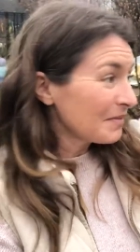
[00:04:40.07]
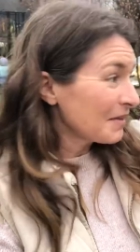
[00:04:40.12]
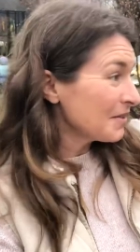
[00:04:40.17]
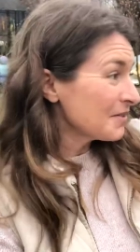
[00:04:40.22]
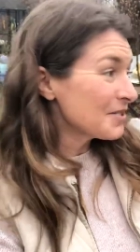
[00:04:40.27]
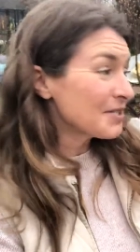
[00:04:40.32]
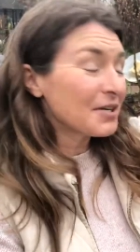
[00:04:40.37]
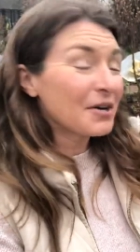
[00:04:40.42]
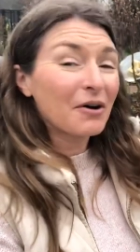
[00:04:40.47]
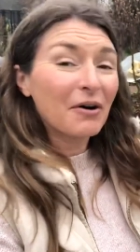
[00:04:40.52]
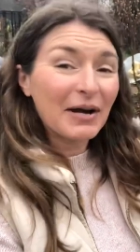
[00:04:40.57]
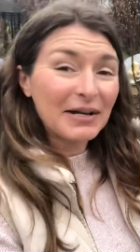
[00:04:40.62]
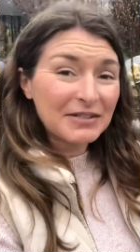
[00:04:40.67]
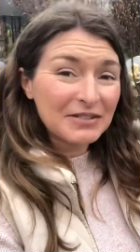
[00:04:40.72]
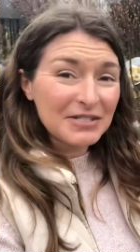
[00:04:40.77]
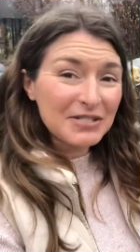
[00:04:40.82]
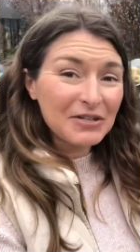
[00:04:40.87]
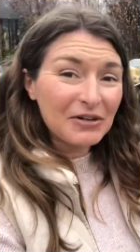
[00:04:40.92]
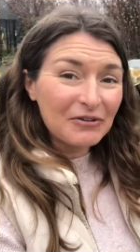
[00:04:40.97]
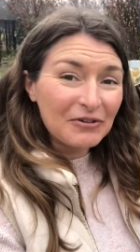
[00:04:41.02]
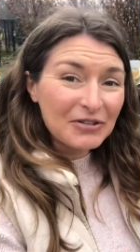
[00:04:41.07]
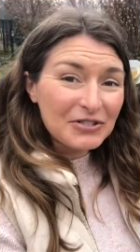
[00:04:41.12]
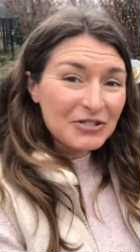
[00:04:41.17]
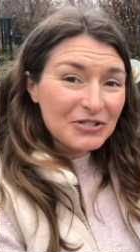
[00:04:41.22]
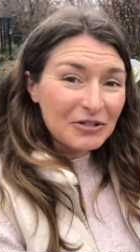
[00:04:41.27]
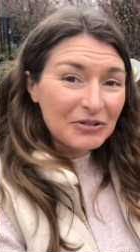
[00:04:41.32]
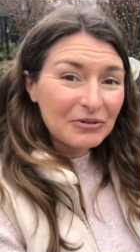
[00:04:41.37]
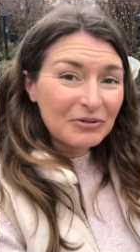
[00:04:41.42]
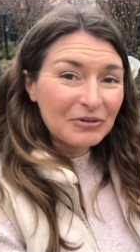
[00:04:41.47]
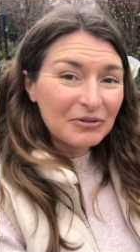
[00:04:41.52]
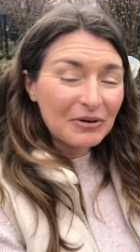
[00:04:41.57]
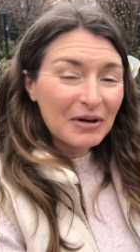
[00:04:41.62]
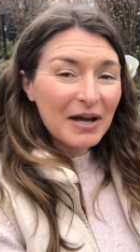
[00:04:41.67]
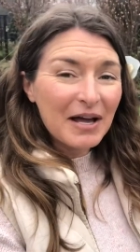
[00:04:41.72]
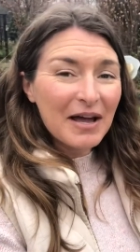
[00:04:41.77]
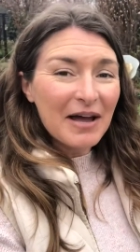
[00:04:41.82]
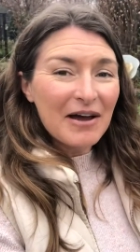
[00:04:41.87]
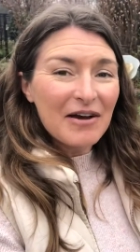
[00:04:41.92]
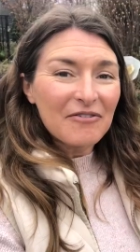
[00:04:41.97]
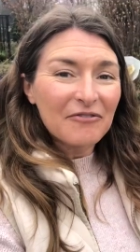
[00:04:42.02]
So I discourage you
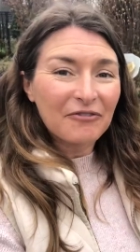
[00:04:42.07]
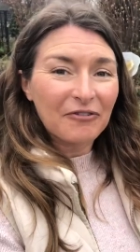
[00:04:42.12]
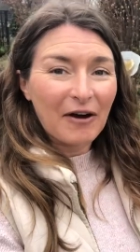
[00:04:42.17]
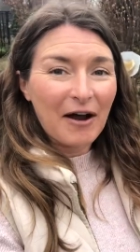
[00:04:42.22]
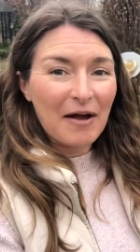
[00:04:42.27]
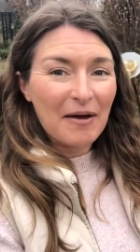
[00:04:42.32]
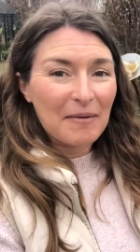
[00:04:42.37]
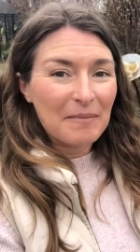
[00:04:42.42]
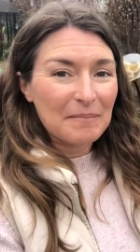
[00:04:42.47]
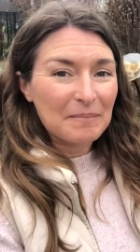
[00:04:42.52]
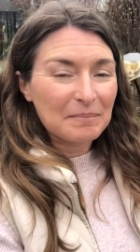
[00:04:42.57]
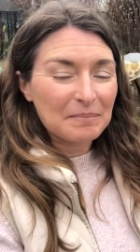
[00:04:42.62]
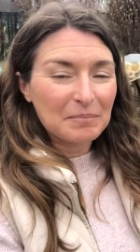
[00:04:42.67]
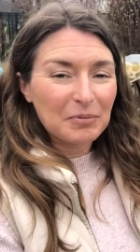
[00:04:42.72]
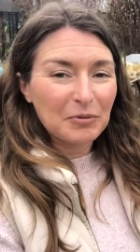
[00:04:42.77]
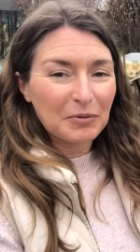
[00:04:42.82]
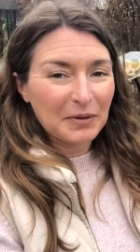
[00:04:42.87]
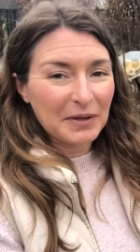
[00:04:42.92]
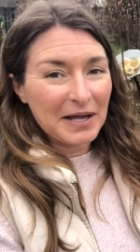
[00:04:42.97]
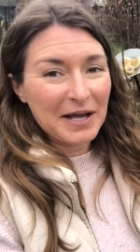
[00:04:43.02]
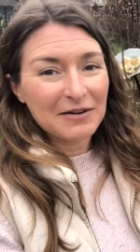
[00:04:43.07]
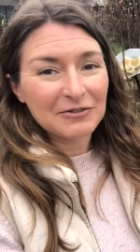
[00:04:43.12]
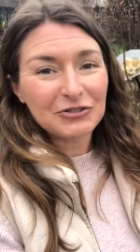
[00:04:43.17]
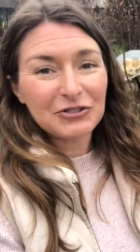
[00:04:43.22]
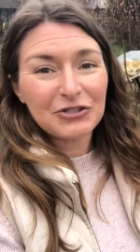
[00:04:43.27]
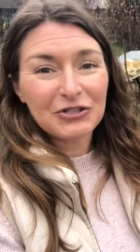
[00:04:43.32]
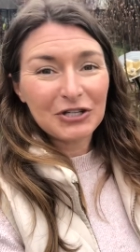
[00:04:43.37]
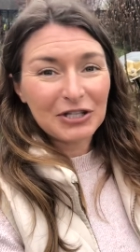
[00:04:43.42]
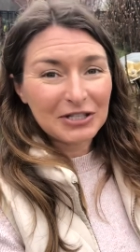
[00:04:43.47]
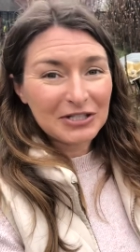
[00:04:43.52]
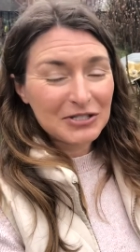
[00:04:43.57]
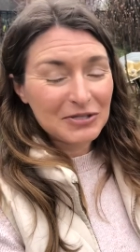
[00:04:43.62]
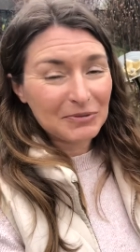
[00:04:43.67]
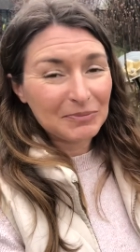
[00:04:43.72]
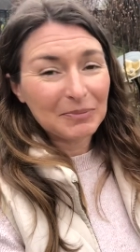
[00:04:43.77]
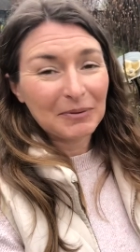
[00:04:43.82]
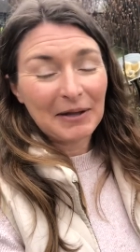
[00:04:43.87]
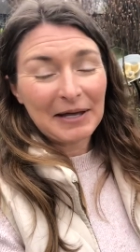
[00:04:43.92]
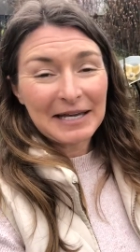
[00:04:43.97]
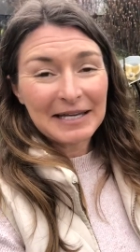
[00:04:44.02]
from pulling out sheets or
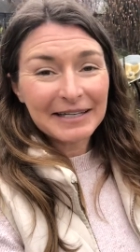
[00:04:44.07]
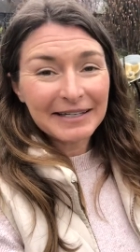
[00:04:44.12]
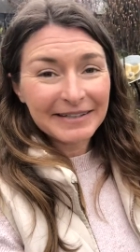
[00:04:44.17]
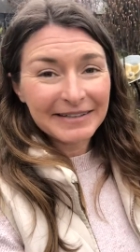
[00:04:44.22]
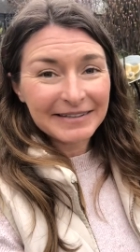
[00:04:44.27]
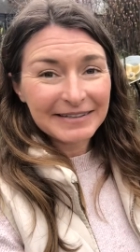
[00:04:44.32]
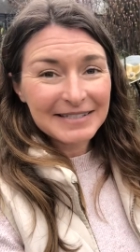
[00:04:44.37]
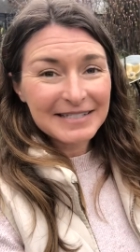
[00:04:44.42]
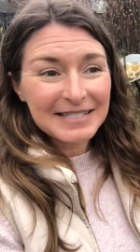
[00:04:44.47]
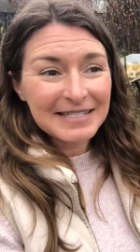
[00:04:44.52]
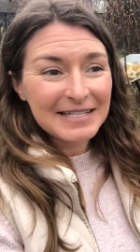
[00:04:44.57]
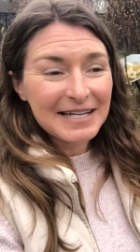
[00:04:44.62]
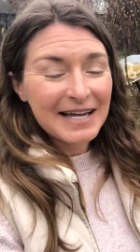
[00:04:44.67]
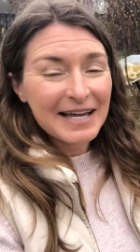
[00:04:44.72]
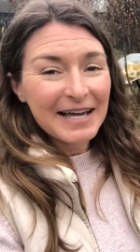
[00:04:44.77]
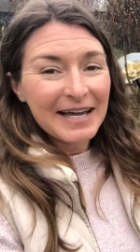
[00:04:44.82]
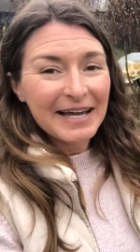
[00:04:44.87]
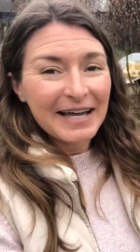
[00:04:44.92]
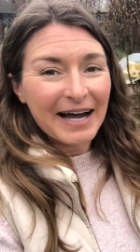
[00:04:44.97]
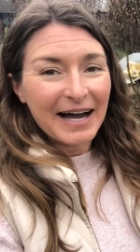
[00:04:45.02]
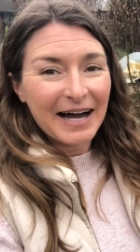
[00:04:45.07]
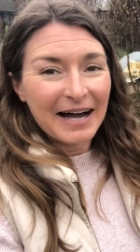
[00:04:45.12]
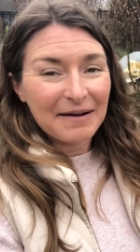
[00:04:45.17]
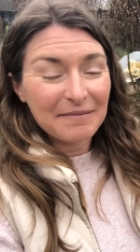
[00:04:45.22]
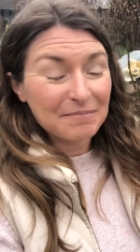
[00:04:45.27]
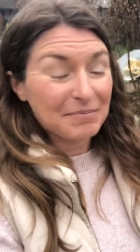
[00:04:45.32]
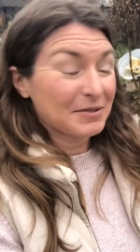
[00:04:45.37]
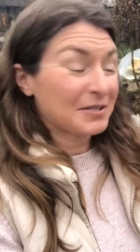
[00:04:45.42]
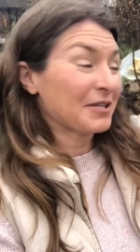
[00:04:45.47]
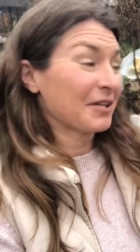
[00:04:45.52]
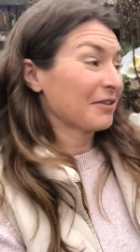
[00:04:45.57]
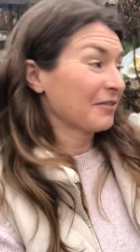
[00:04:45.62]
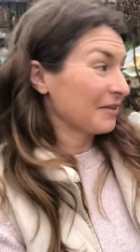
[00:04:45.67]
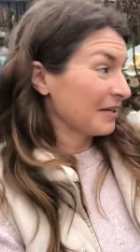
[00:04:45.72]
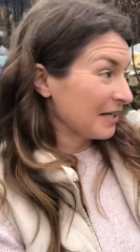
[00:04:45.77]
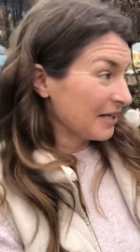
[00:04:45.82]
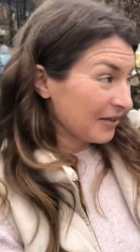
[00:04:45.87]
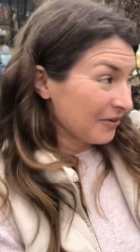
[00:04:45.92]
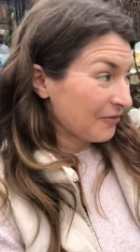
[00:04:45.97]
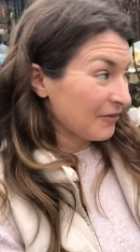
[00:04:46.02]
blankets, um,
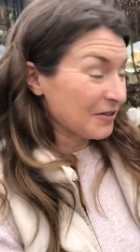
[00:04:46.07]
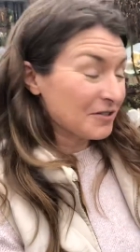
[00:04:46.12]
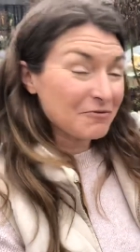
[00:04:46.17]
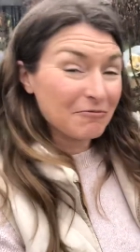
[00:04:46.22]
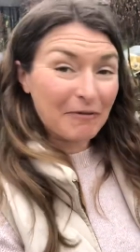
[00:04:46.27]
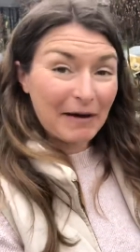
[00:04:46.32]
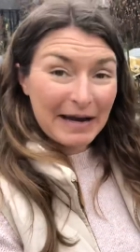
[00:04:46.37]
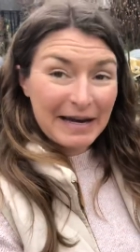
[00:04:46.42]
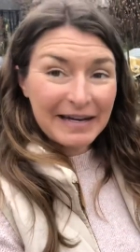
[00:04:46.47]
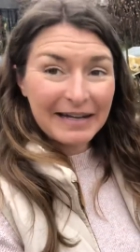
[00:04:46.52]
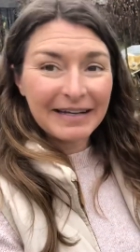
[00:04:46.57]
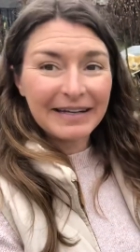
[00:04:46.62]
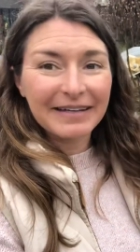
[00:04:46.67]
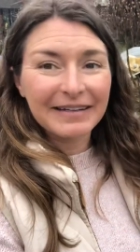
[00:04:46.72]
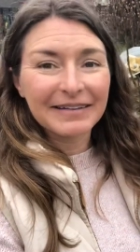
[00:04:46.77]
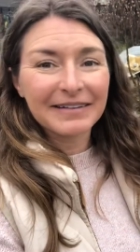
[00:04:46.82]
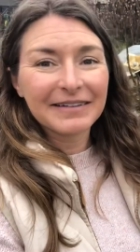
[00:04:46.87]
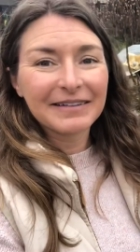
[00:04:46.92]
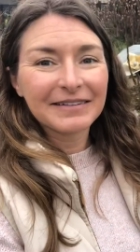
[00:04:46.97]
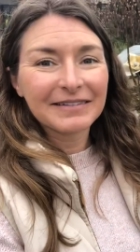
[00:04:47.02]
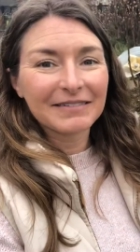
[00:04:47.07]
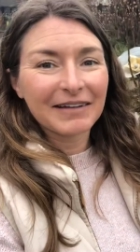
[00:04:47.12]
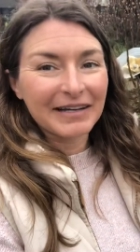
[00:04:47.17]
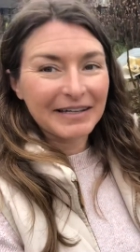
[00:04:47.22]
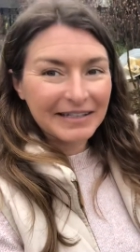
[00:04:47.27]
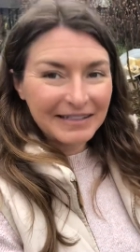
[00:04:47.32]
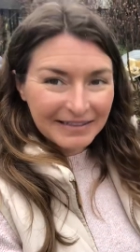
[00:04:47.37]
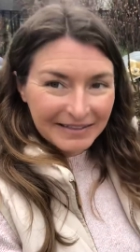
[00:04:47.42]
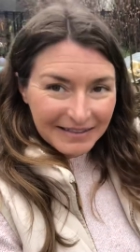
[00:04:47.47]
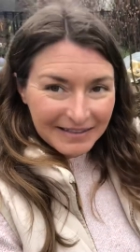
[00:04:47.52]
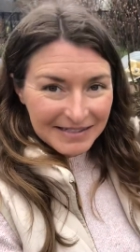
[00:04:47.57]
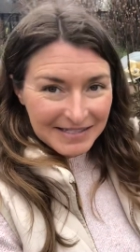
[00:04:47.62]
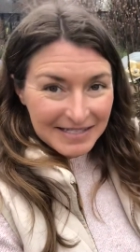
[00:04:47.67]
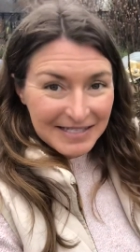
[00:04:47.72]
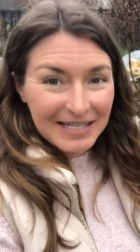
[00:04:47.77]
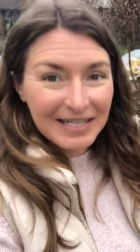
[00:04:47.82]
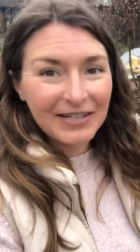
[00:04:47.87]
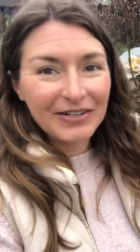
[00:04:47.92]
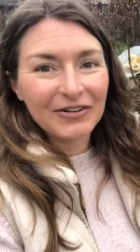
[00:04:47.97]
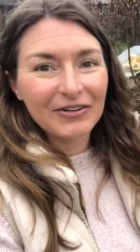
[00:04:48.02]
particularly if it's raining like it is
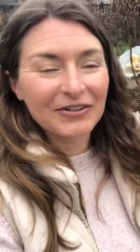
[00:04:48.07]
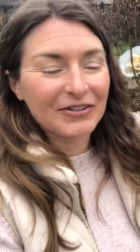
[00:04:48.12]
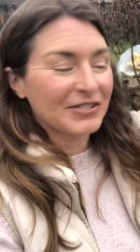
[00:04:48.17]
here.